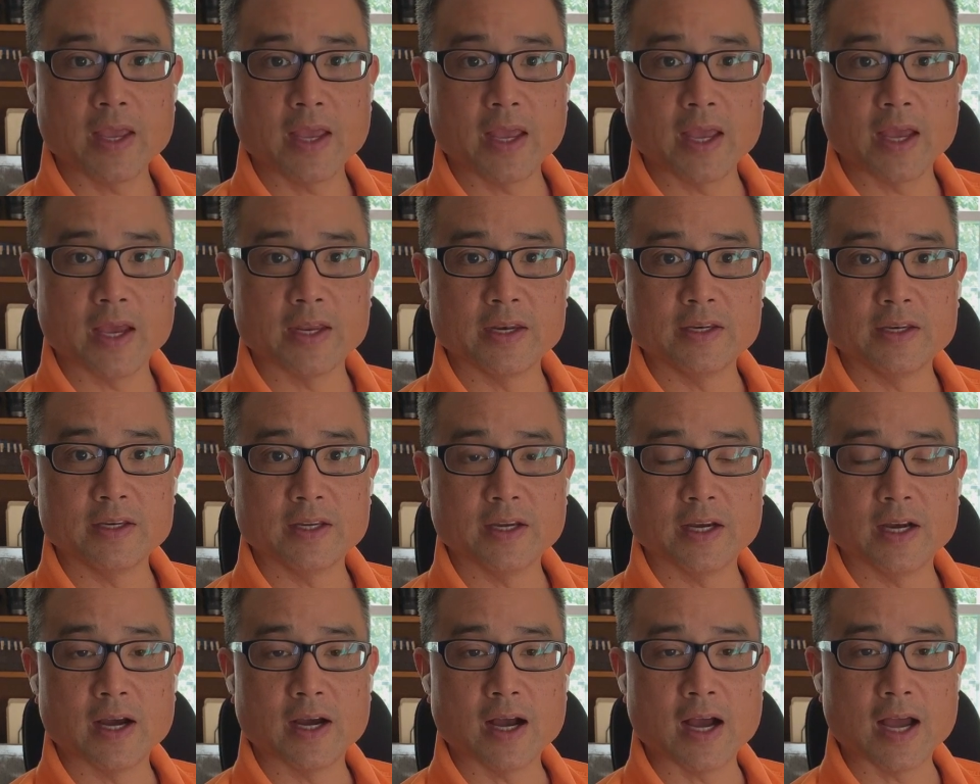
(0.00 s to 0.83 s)
and
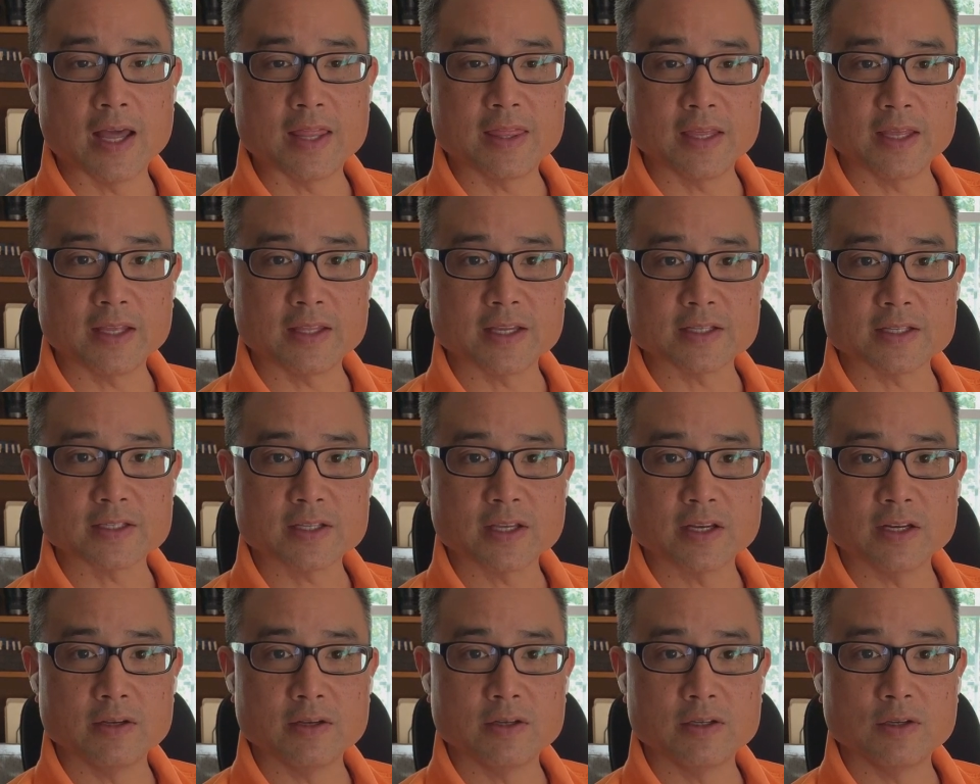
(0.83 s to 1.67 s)
uh, I think that's
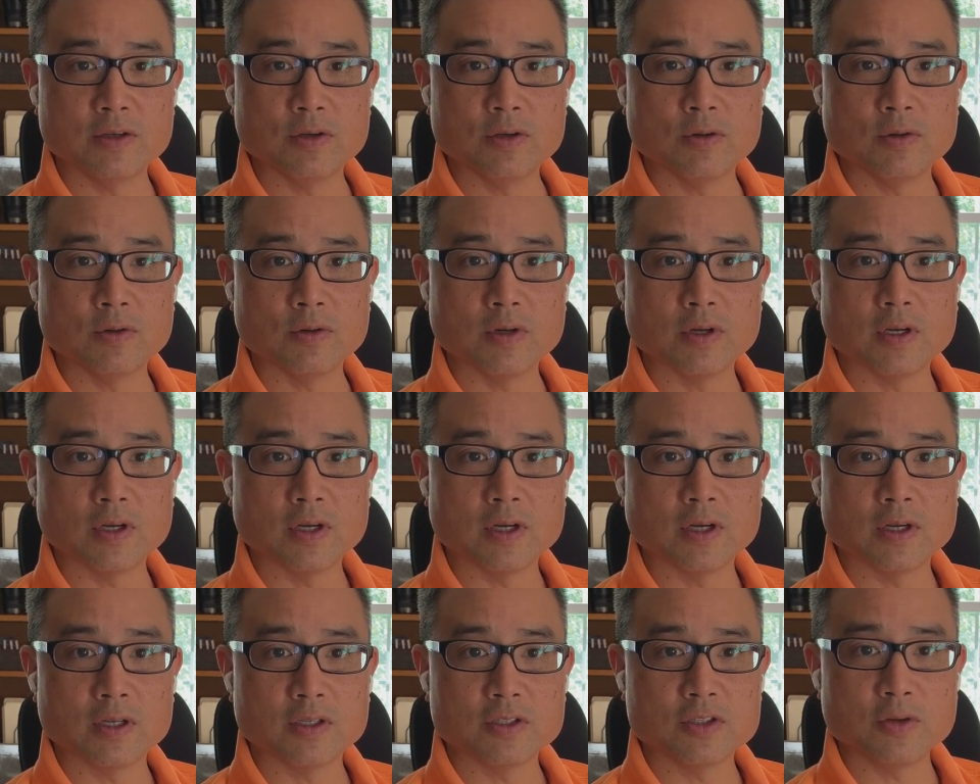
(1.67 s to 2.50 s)
going to do
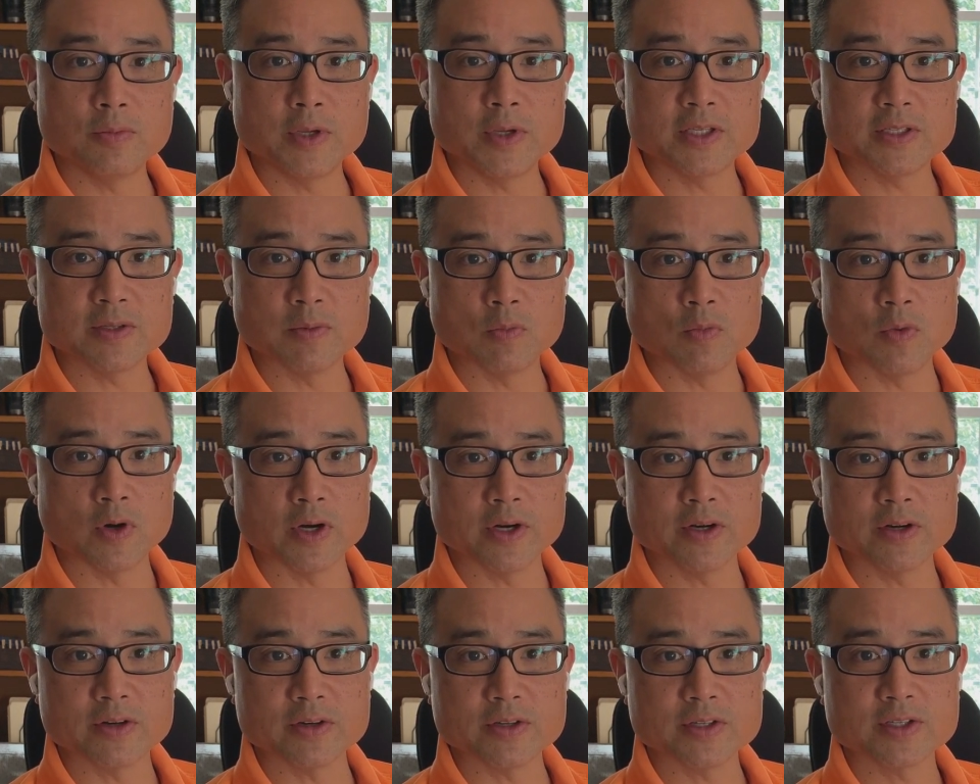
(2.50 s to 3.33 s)
uh, do me some
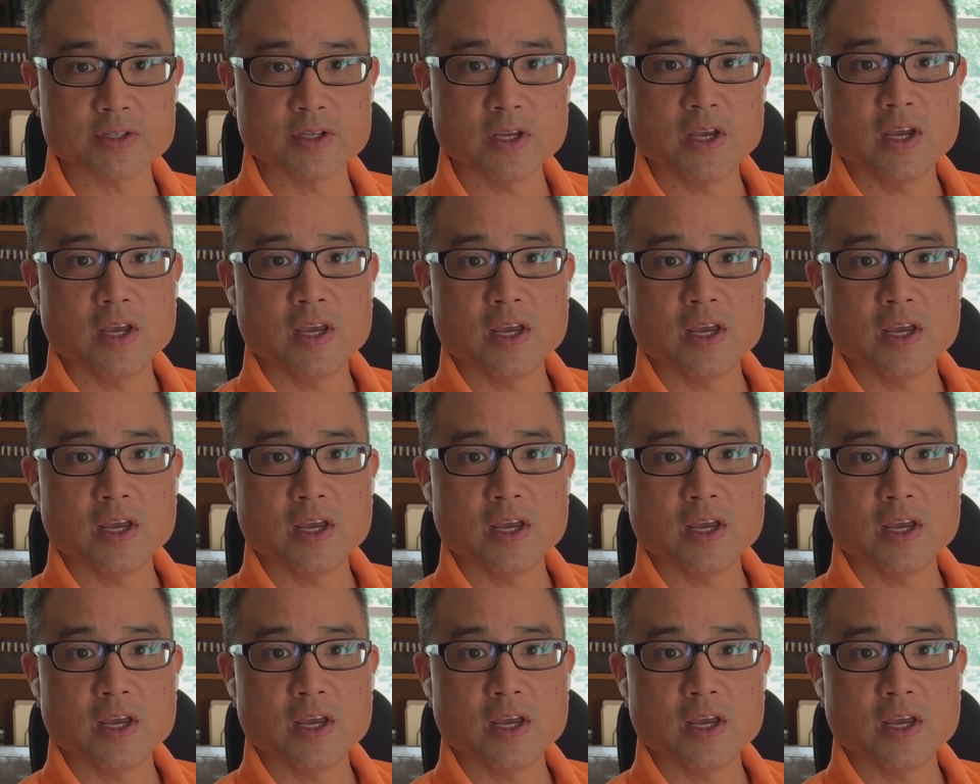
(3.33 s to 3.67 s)
wonders.